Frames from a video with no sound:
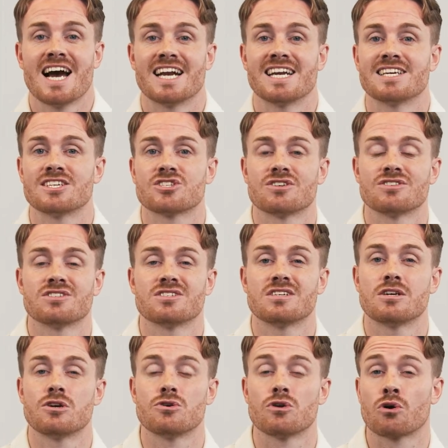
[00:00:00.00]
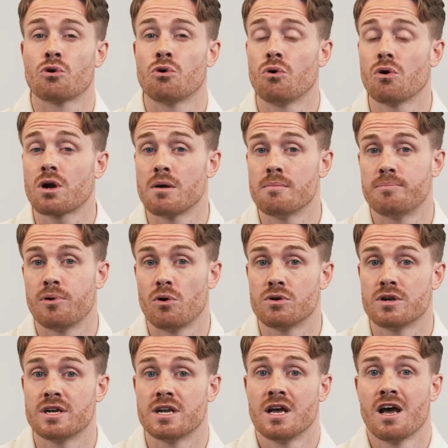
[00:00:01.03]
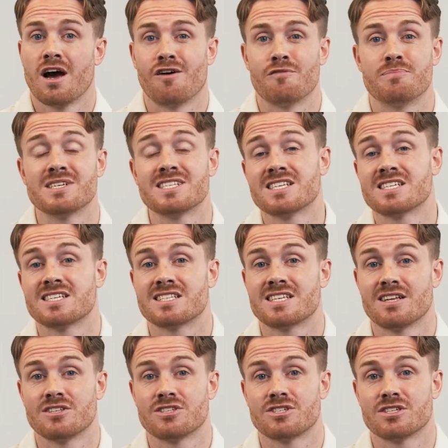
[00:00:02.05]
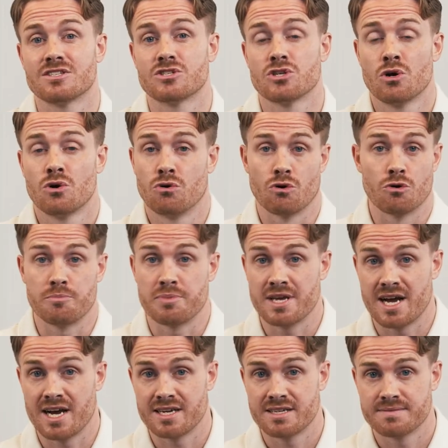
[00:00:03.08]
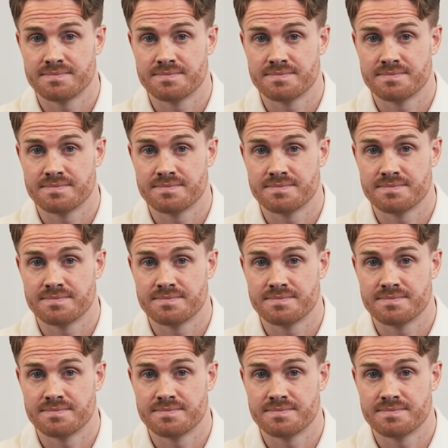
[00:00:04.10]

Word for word: and it is considered a core component of business intelligence or BI.